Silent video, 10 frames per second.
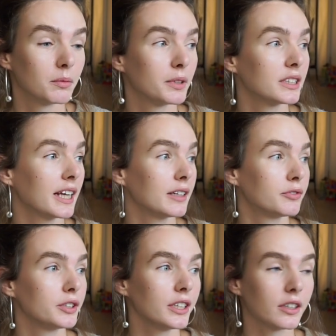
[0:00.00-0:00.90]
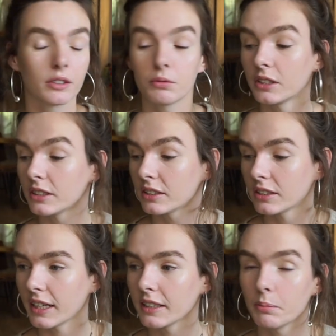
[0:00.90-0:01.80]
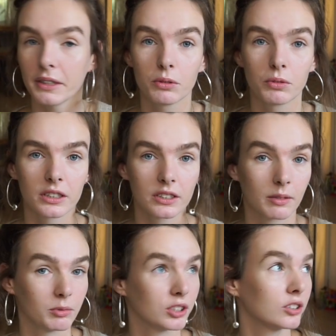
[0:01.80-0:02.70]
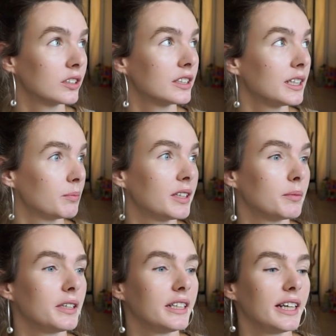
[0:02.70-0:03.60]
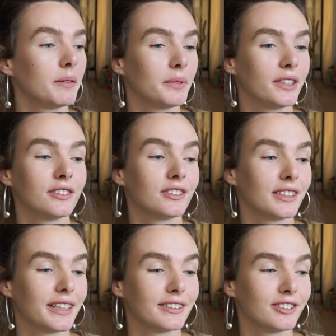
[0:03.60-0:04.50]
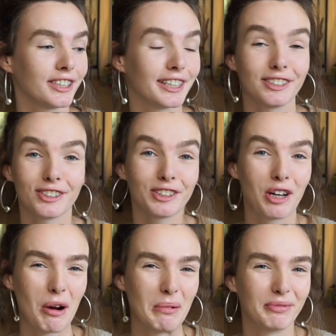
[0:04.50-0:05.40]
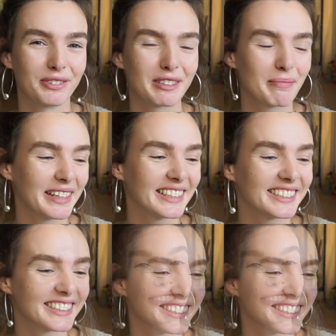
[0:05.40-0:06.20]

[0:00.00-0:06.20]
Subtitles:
But like for the other ones, like the bigger ones, I'm just gonna keep them in ambient and yeah, just hope for the best.